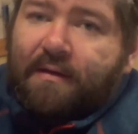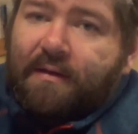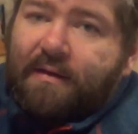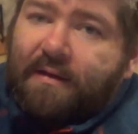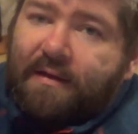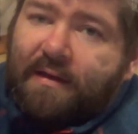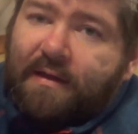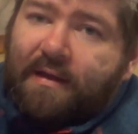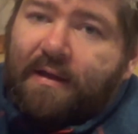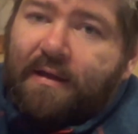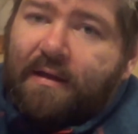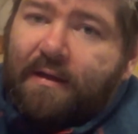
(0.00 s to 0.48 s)

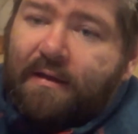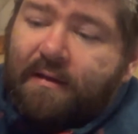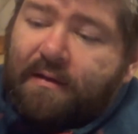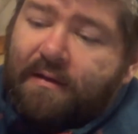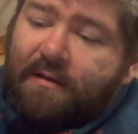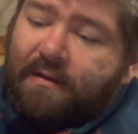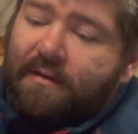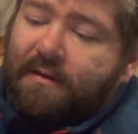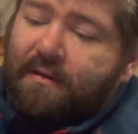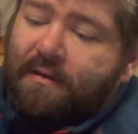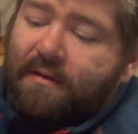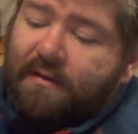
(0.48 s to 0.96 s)

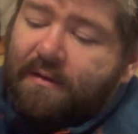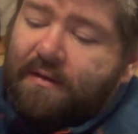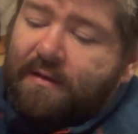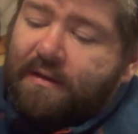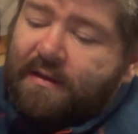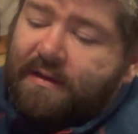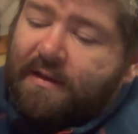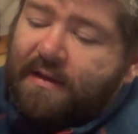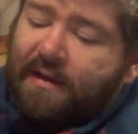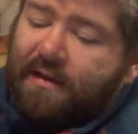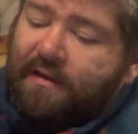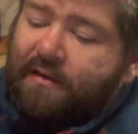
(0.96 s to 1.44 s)
The
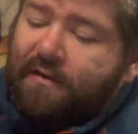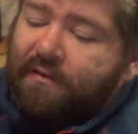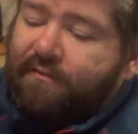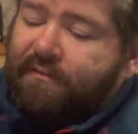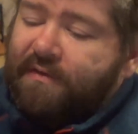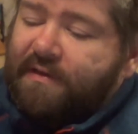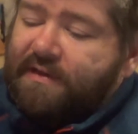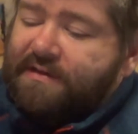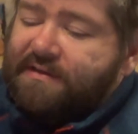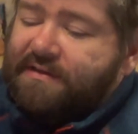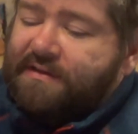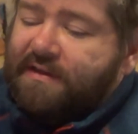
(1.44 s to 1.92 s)
Canon
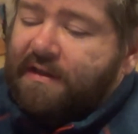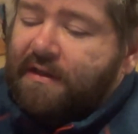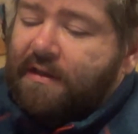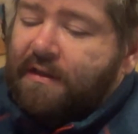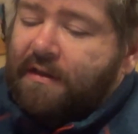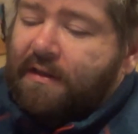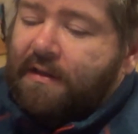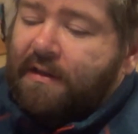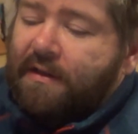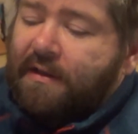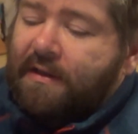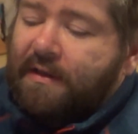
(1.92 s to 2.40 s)

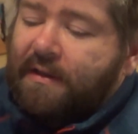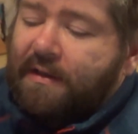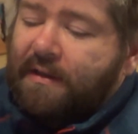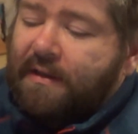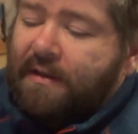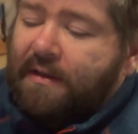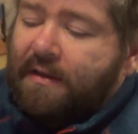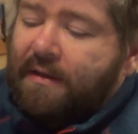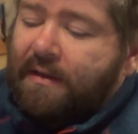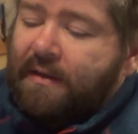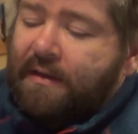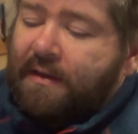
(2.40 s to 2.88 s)
Vixia,
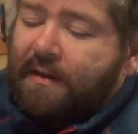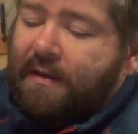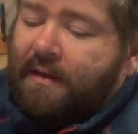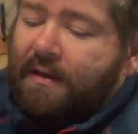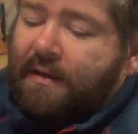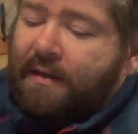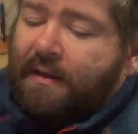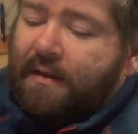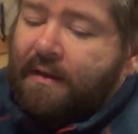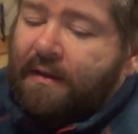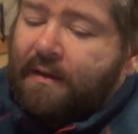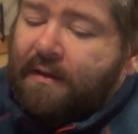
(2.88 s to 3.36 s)

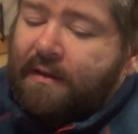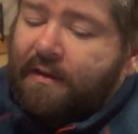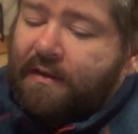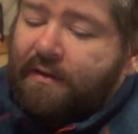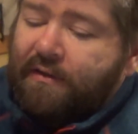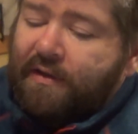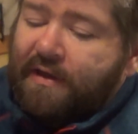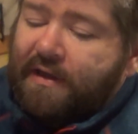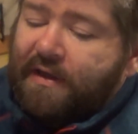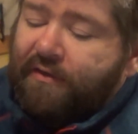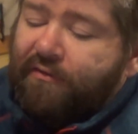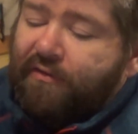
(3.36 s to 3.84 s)

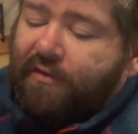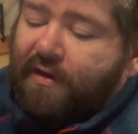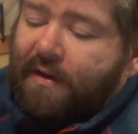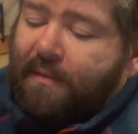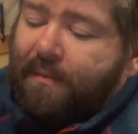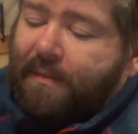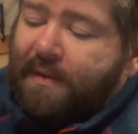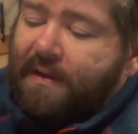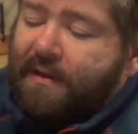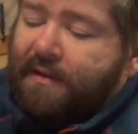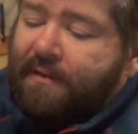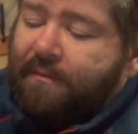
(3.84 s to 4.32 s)
Legria I
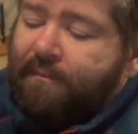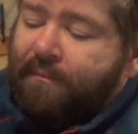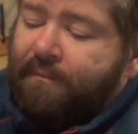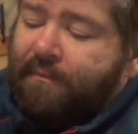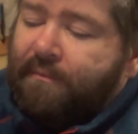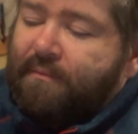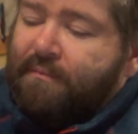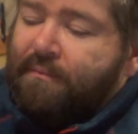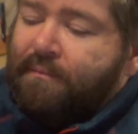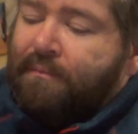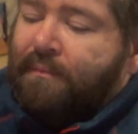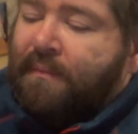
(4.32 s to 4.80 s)
mean,
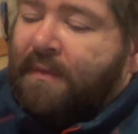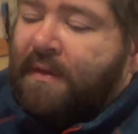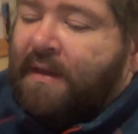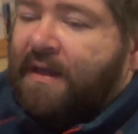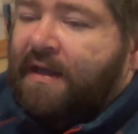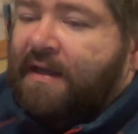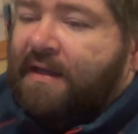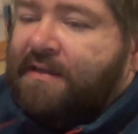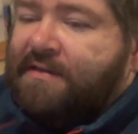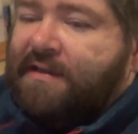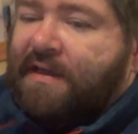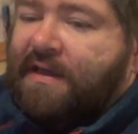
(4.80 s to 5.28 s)

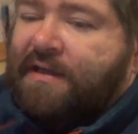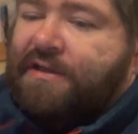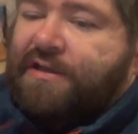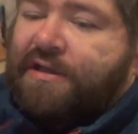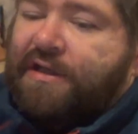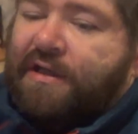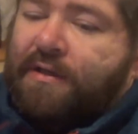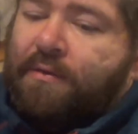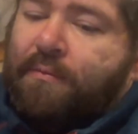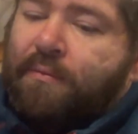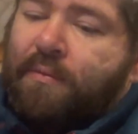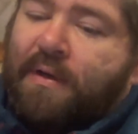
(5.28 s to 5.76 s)
is
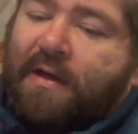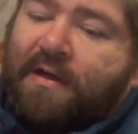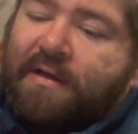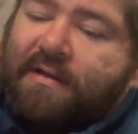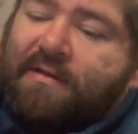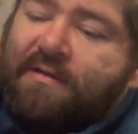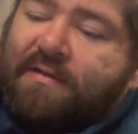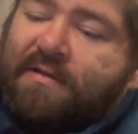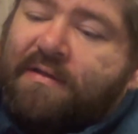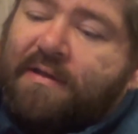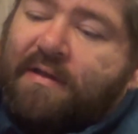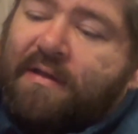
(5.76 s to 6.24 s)
actually
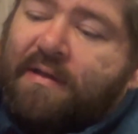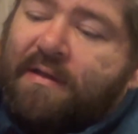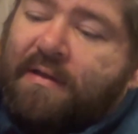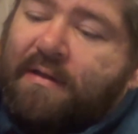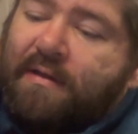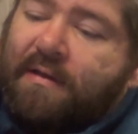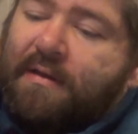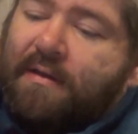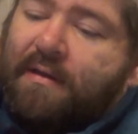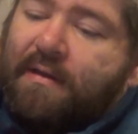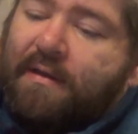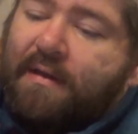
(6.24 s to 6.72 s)
quite
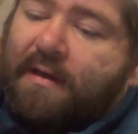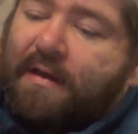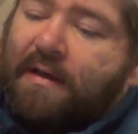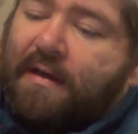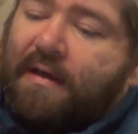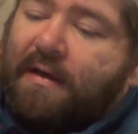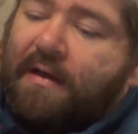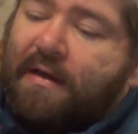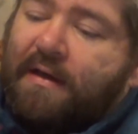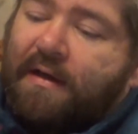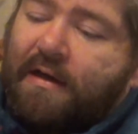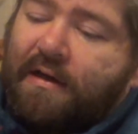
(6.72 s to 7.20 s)

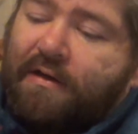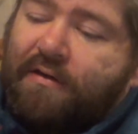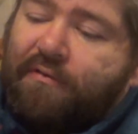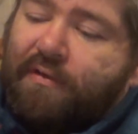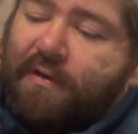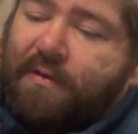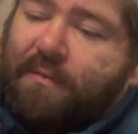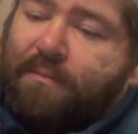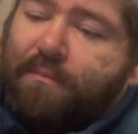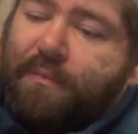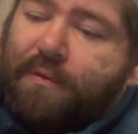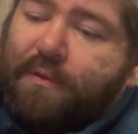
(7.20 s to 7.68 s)
a
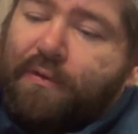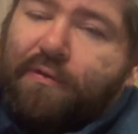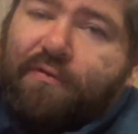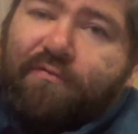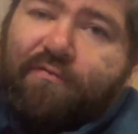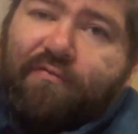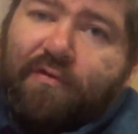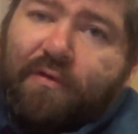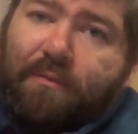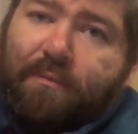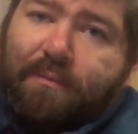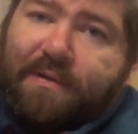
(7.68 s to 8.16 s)
quite
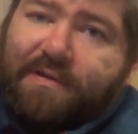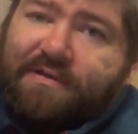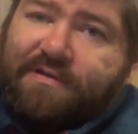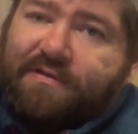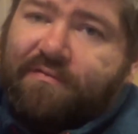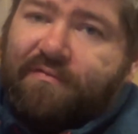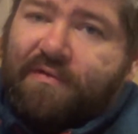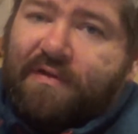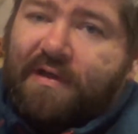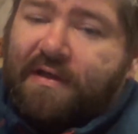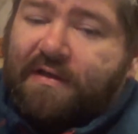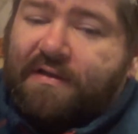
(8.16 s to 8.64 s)
beautiful piece
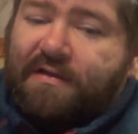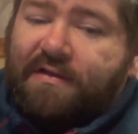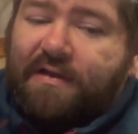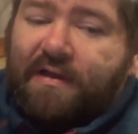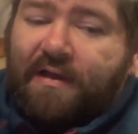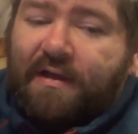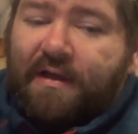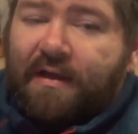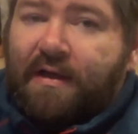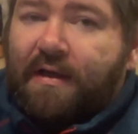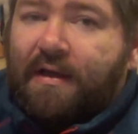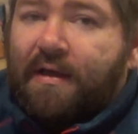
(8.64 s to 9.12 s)
of kit.
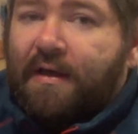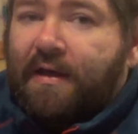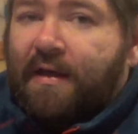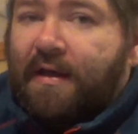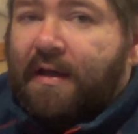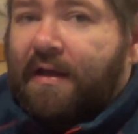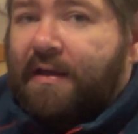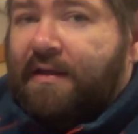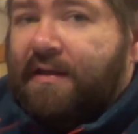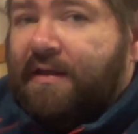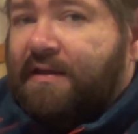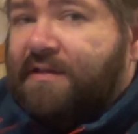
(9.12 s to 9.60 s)

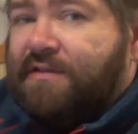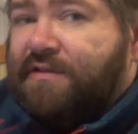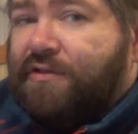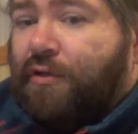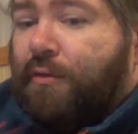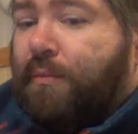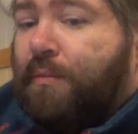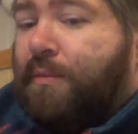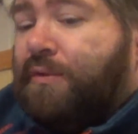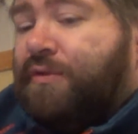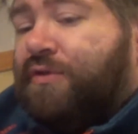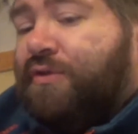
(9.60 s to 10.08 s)
It is
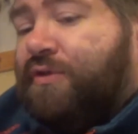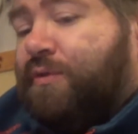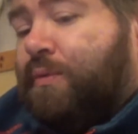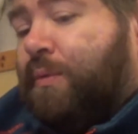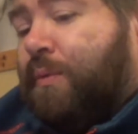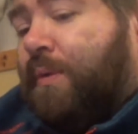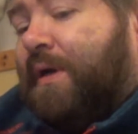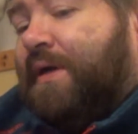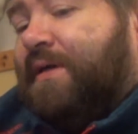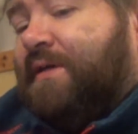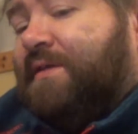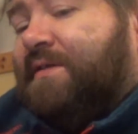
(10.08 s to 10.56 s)
almost
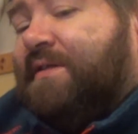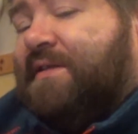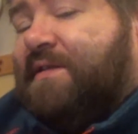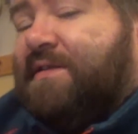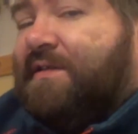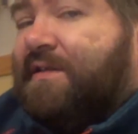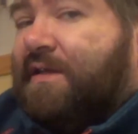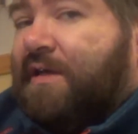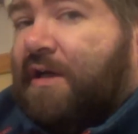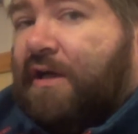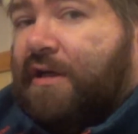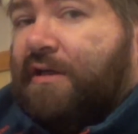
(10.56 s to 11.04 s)
twice the
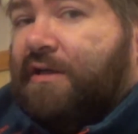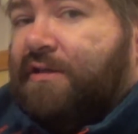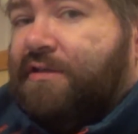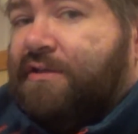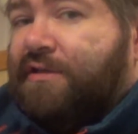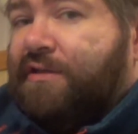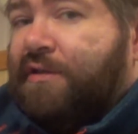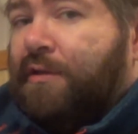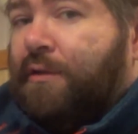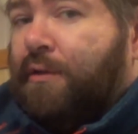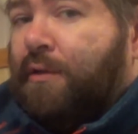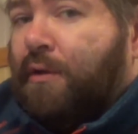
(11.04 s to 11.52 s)

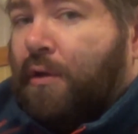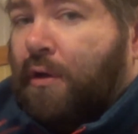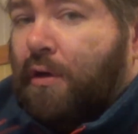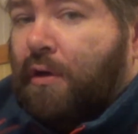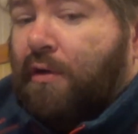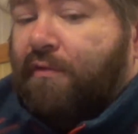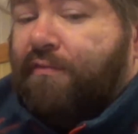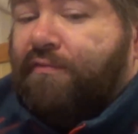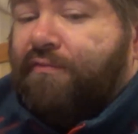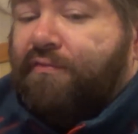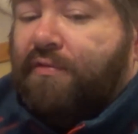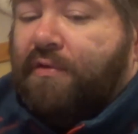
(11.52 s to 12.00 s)
size
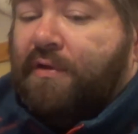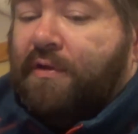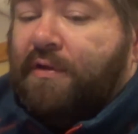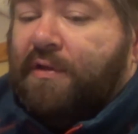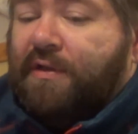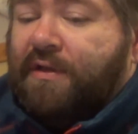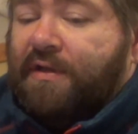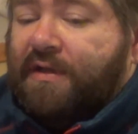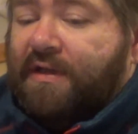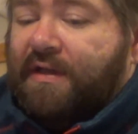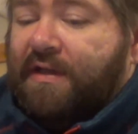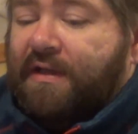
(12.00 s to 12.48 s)
of
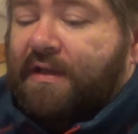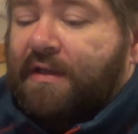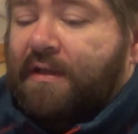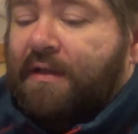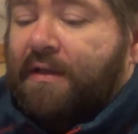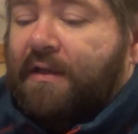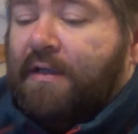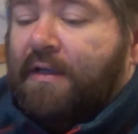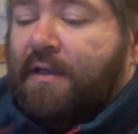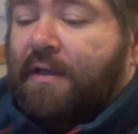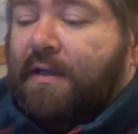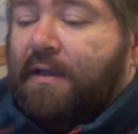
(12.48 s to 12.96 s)
the
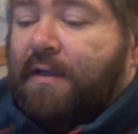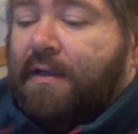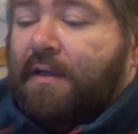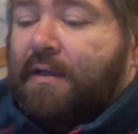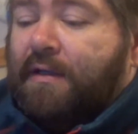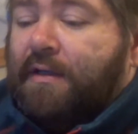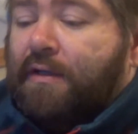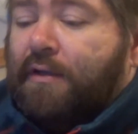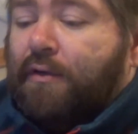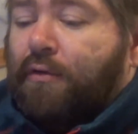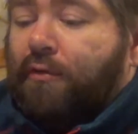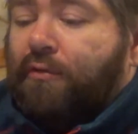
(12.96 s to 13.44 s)

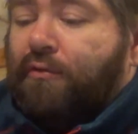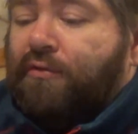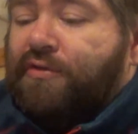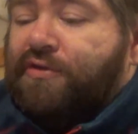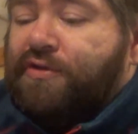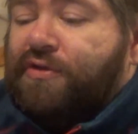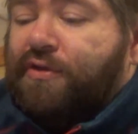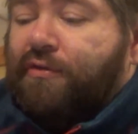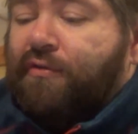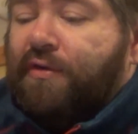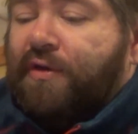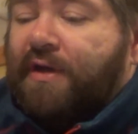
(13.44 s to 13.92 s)
old
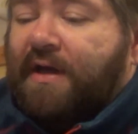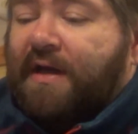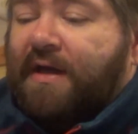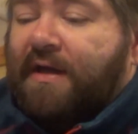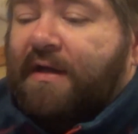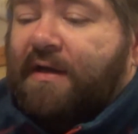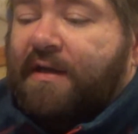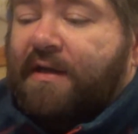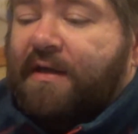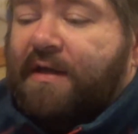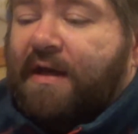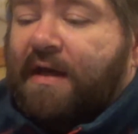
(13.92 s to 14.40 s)
Sony
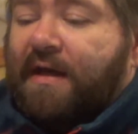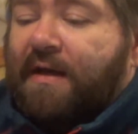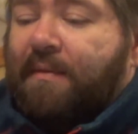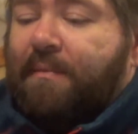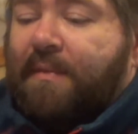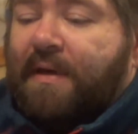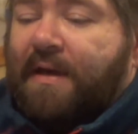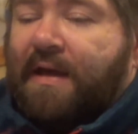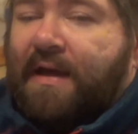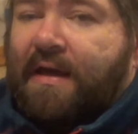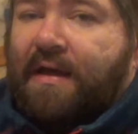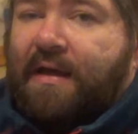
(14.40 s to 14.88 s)

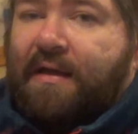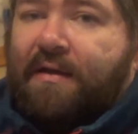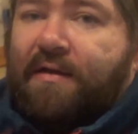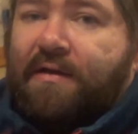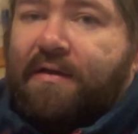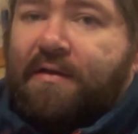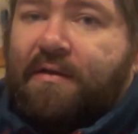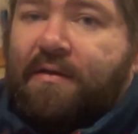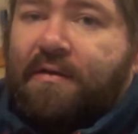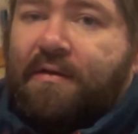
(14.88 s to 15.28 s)
Handycam,